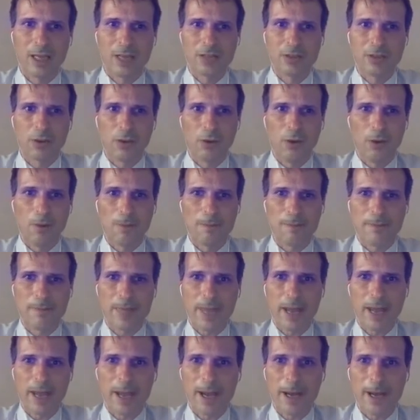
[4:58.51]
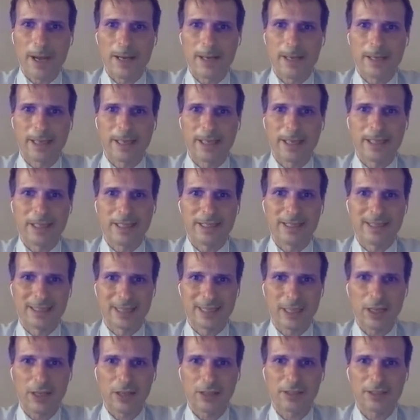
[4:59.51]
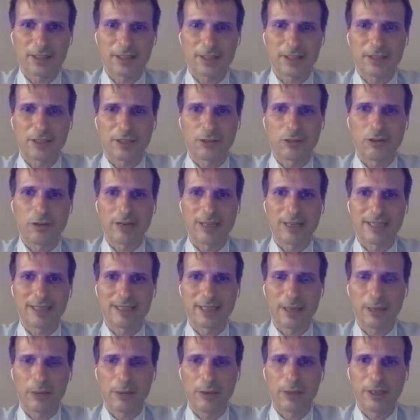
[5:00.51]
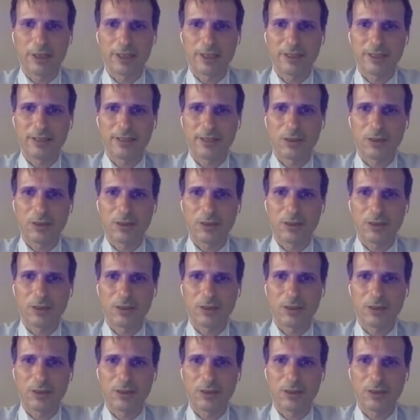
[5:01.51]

So in a single center case series,